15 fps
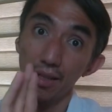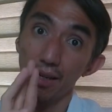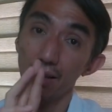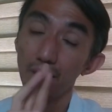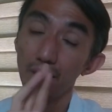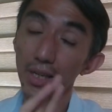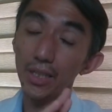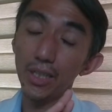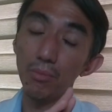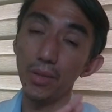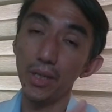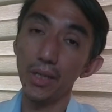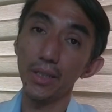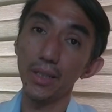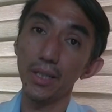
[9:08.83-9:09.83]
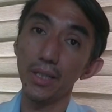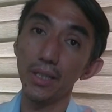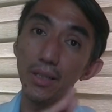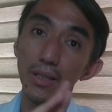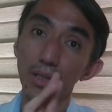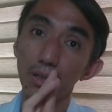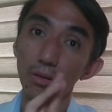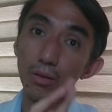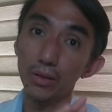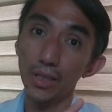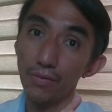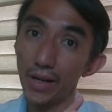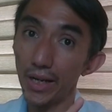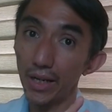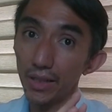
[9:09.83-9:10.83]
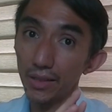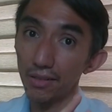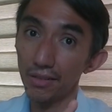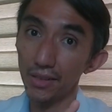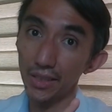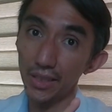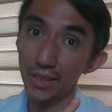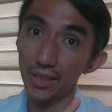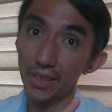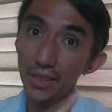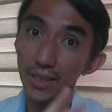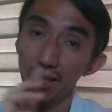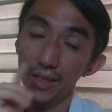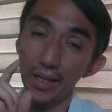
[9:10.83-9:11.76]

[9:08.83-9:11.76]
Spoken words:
they emit ultraviolet C